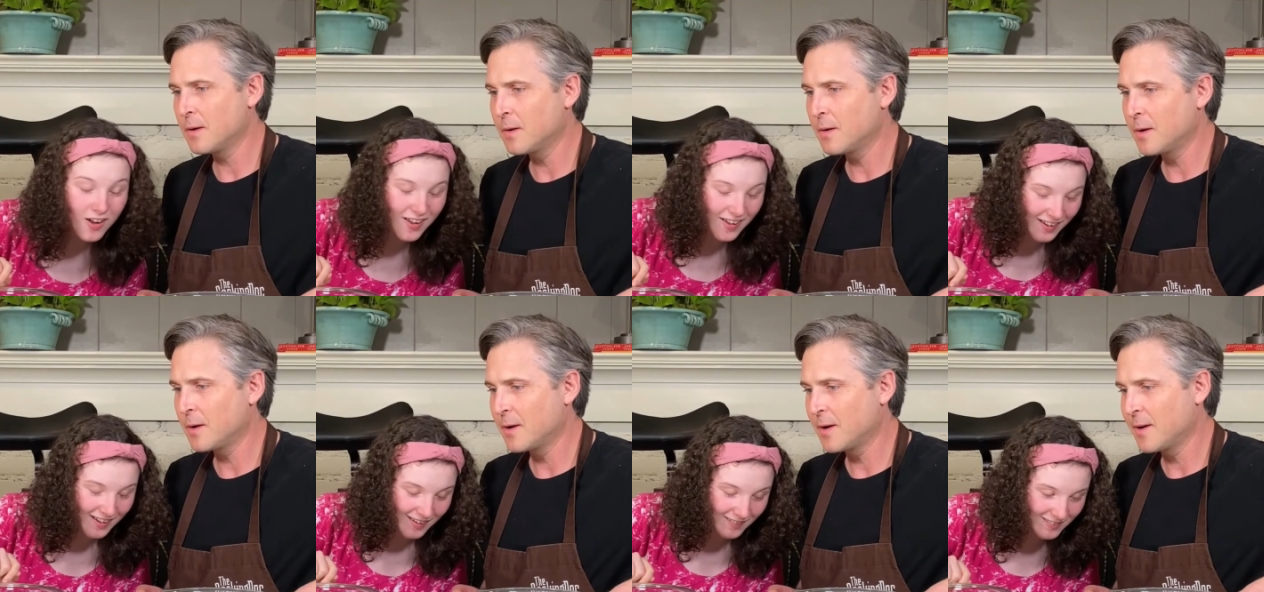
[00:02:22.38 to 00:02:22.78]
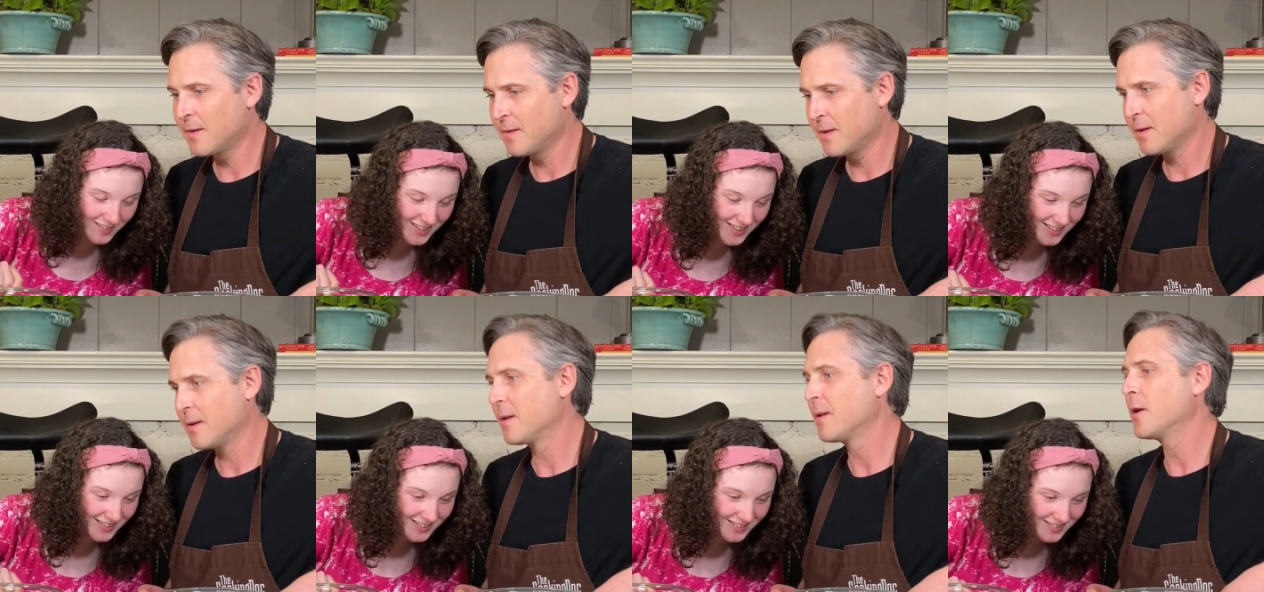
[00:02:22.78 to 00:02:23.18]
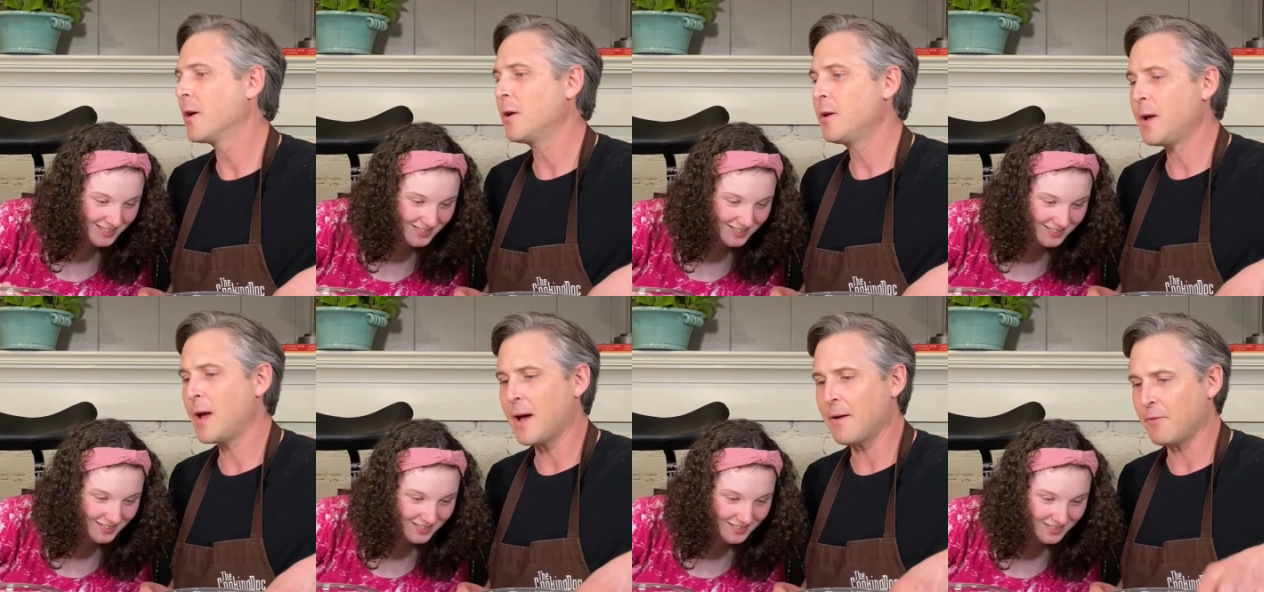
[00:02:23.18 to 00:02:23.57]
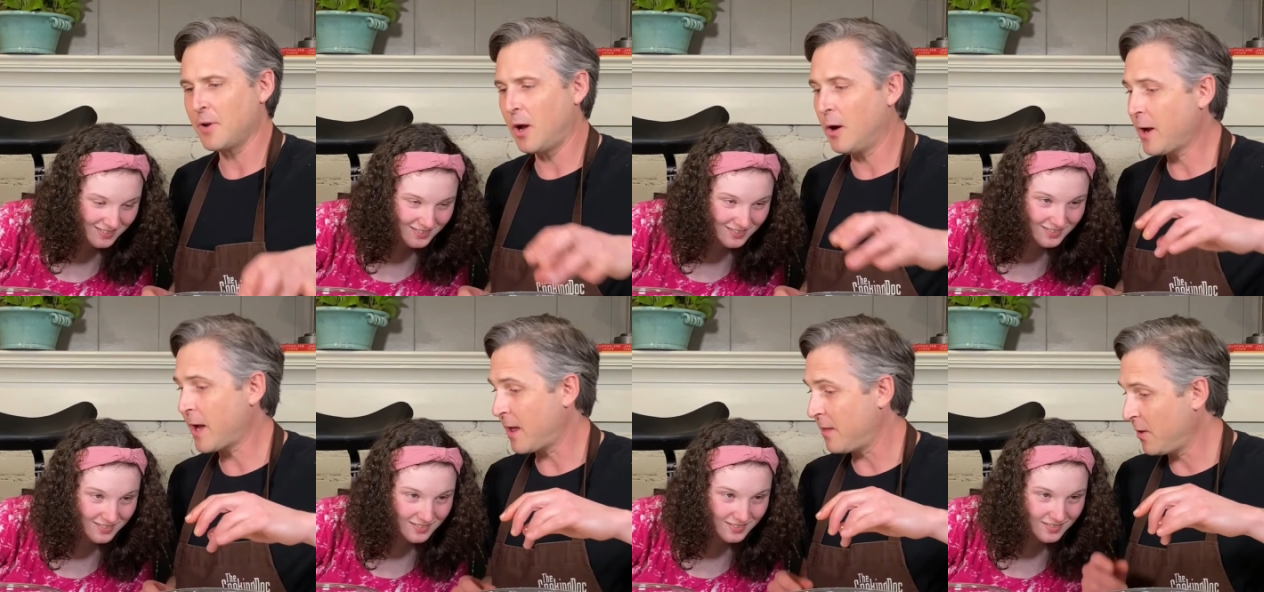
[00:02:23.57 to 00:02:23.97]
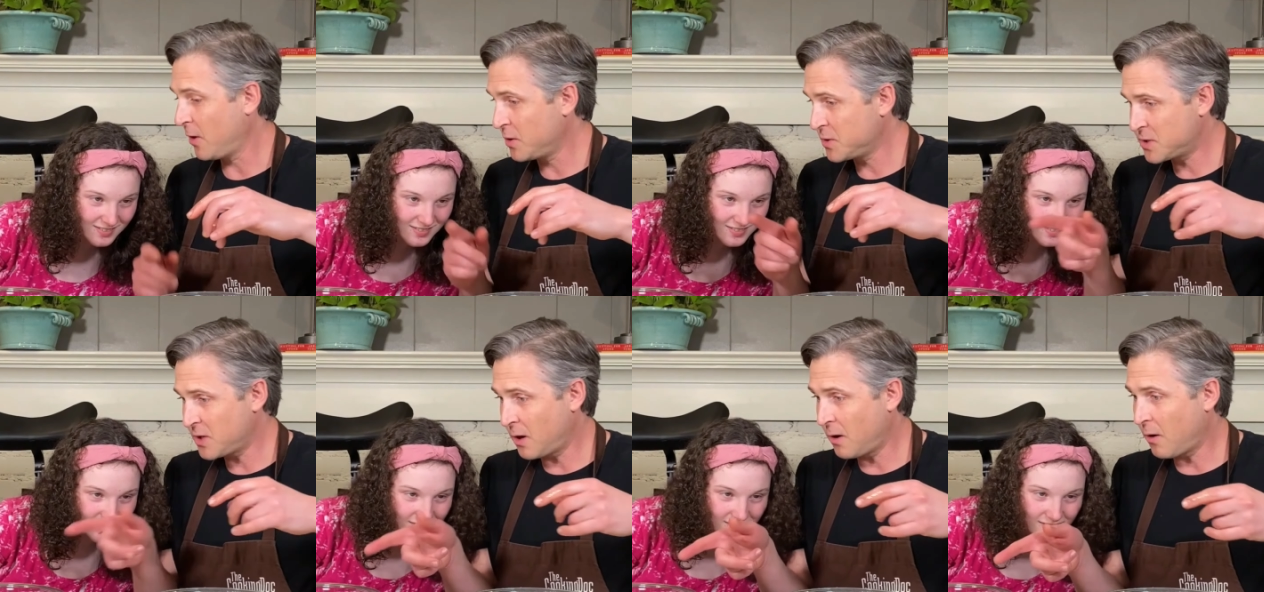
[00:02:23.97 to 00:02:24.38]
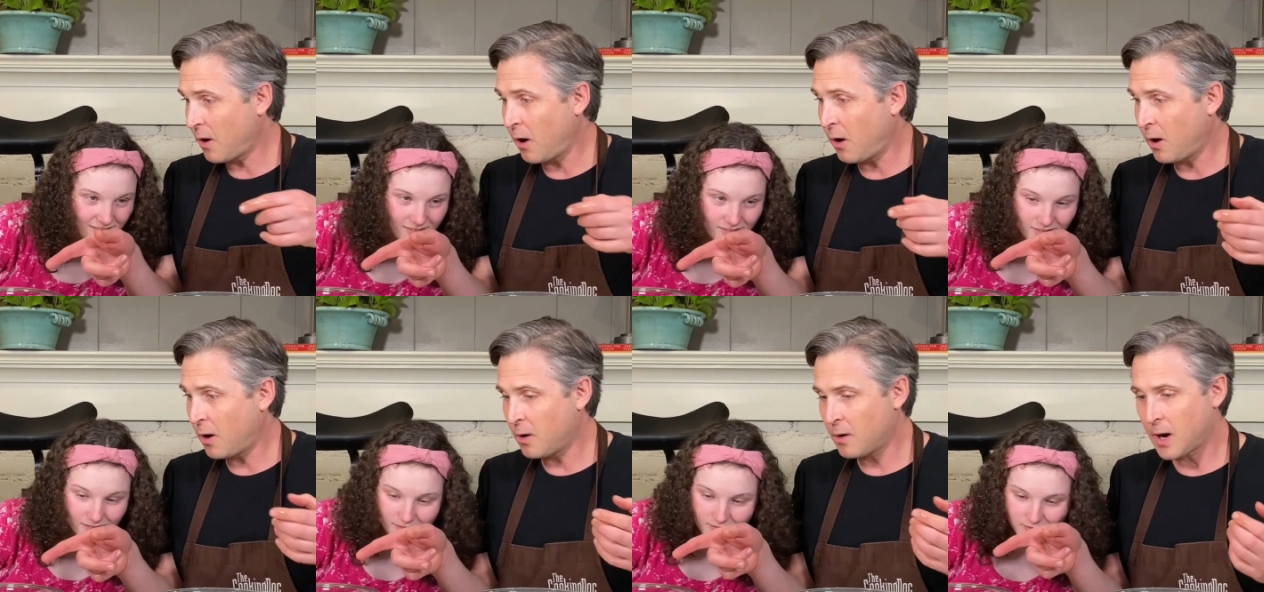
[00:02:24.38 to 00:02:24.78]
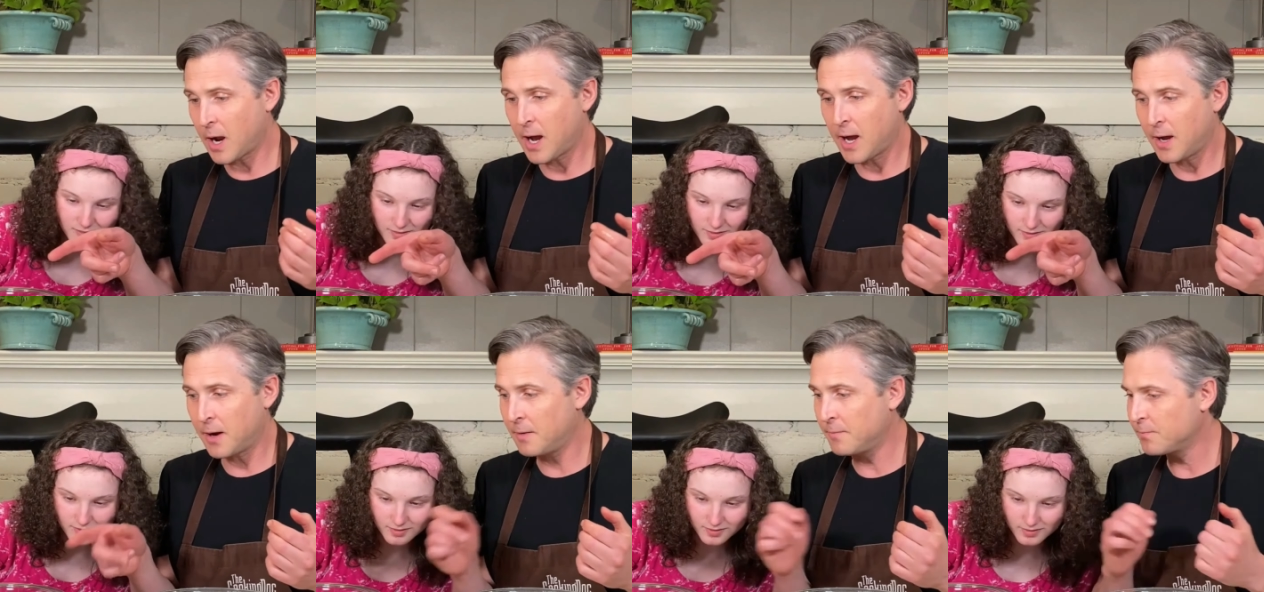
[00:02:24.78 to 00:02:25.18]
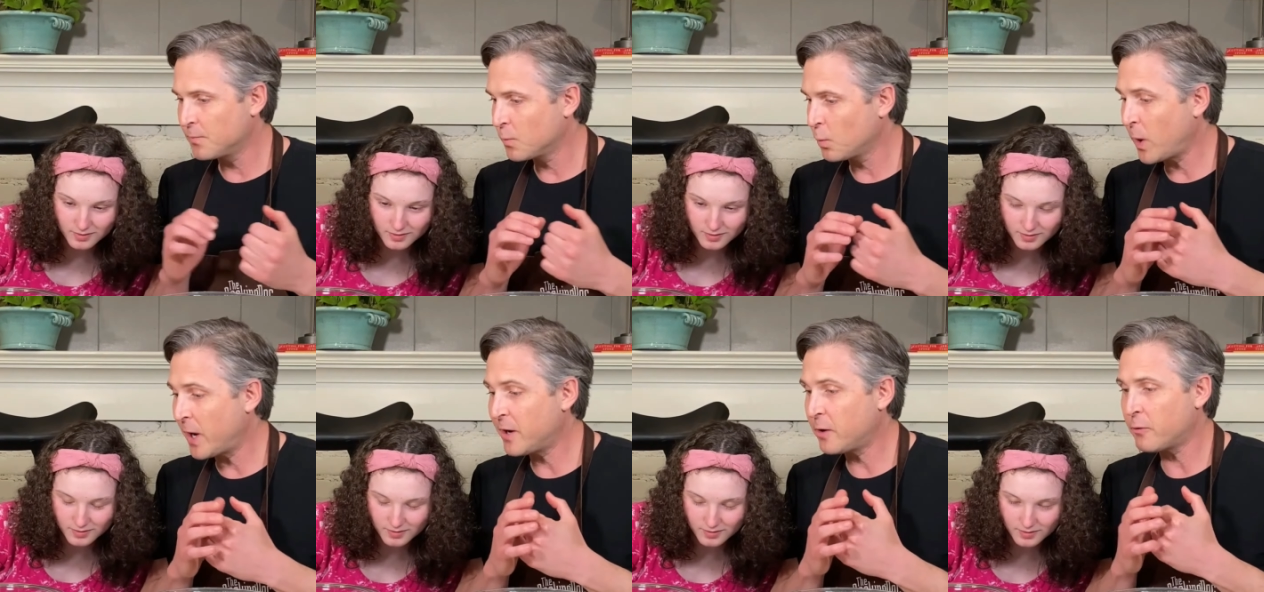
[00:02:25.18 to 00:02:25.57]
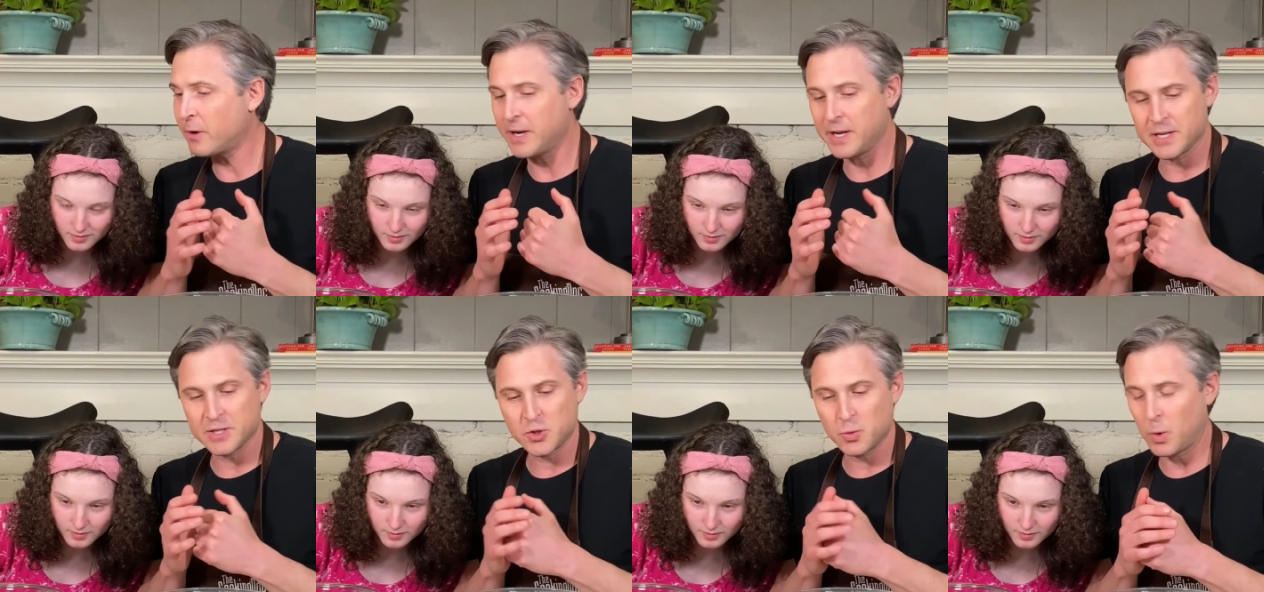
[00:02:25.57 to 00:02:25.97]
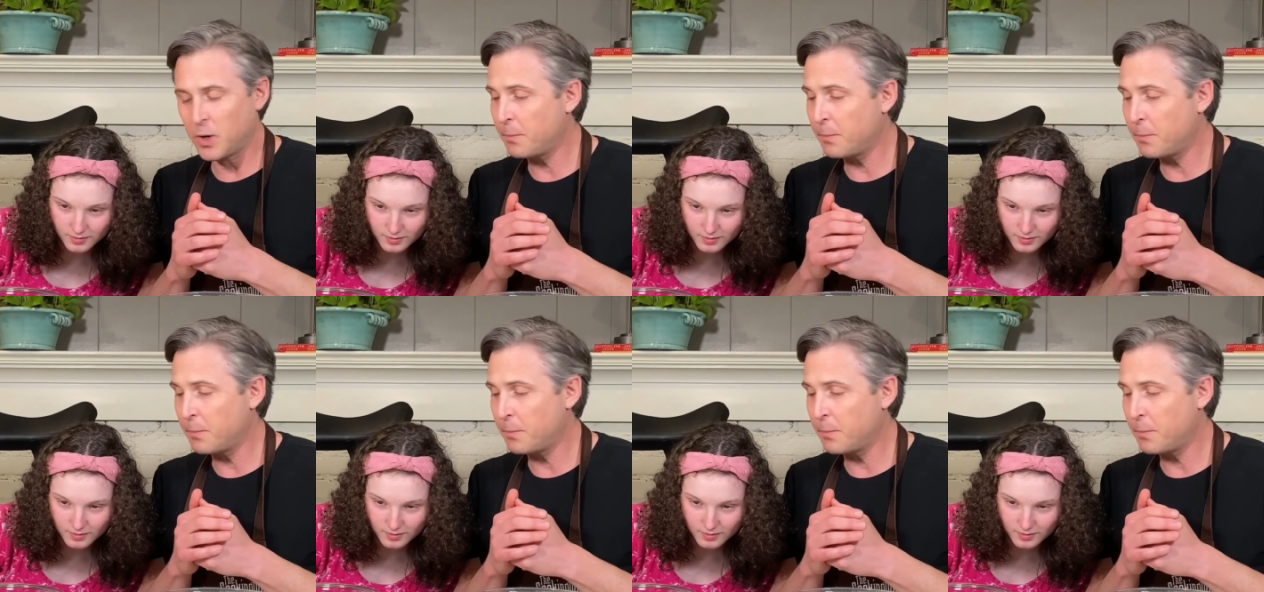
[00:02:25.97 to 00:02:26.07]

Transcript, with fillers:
Speaker 1: I haven't. No, you haven't. Okay, those are our uh, wet ingredients.